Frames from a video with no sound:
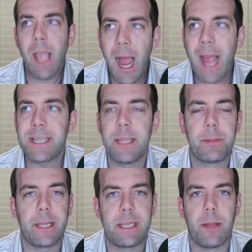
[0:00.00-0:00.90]
I
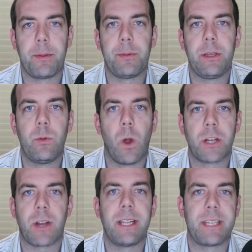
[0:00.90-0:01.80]
typically tell people you want
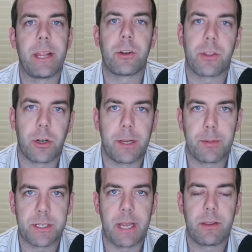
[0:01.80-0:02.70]
to try and stay under
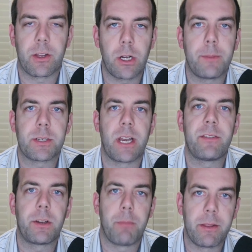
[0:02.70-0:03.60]
30%. 30% of
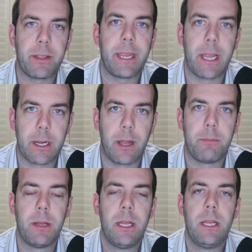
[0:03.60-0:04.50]
your monthly
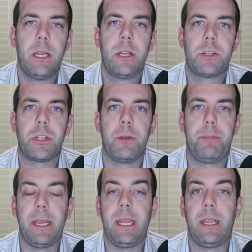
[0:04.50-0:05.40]
income should
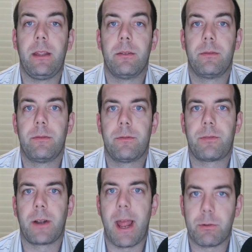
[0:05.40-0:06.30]
be
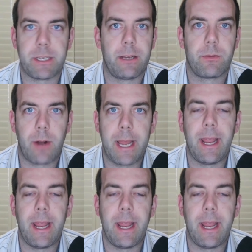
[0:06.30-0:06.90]
for housing, right?